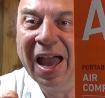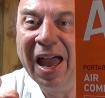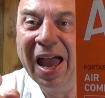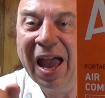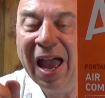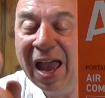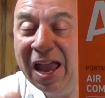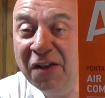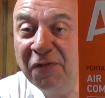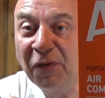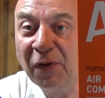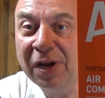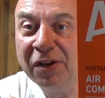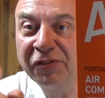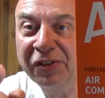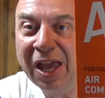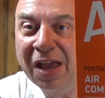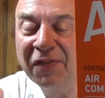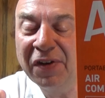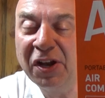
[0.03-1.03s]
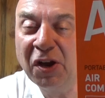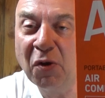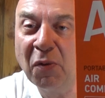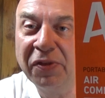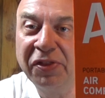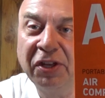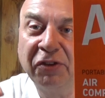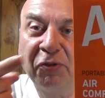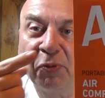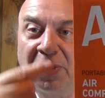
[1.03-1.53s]
Hey friends, Kevin here with
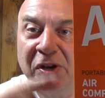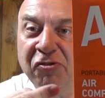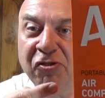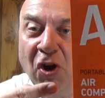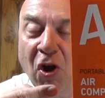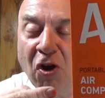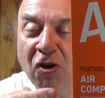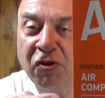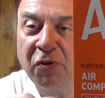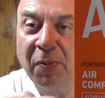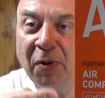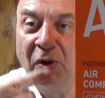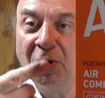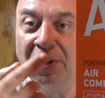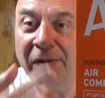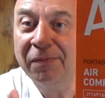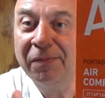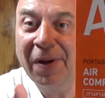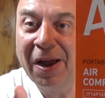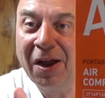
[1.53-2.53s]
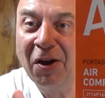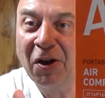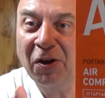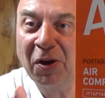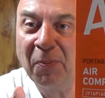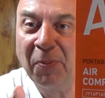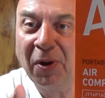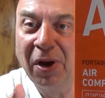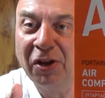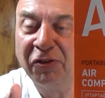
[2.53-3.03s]
this rechargeable air
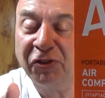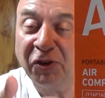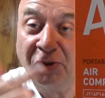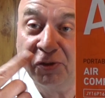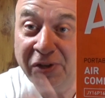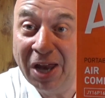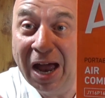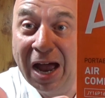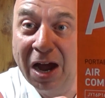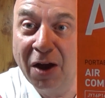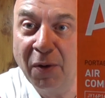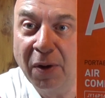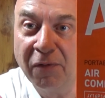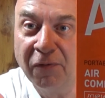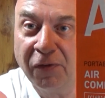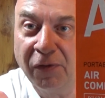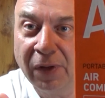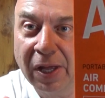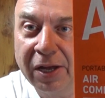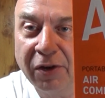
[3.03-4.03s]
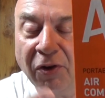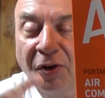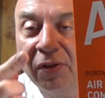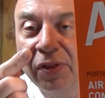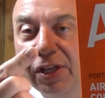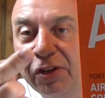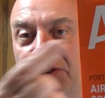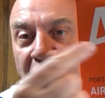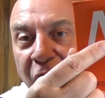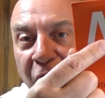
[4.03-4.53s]
compressor tire inflator.
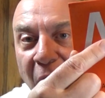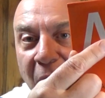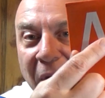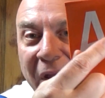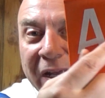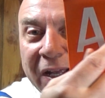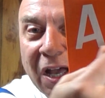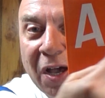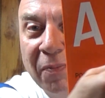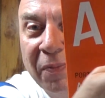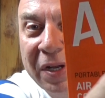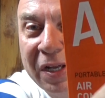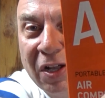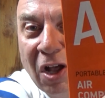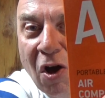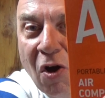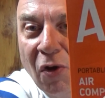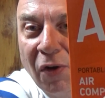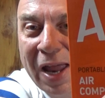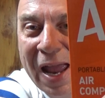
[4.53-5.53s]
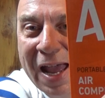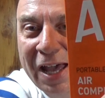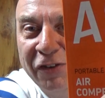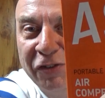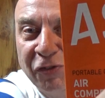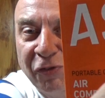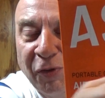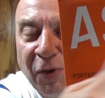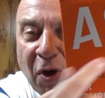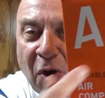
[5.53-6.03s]
This is from a company called
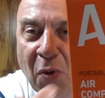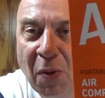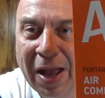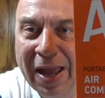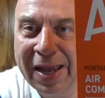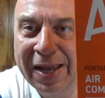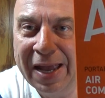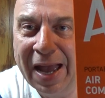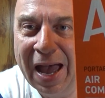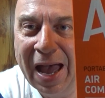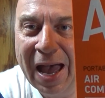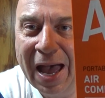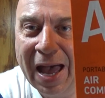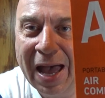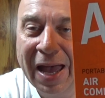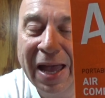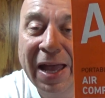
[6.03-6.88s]
AstroAI.